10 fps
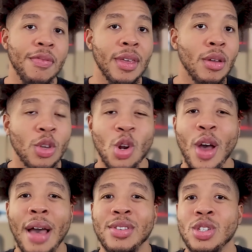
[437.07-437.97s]
feel. You don't
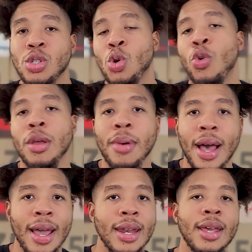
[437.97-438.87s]
have a story
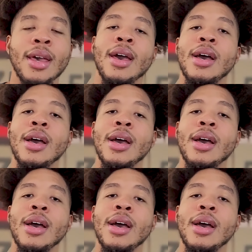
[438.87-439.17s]
behind it.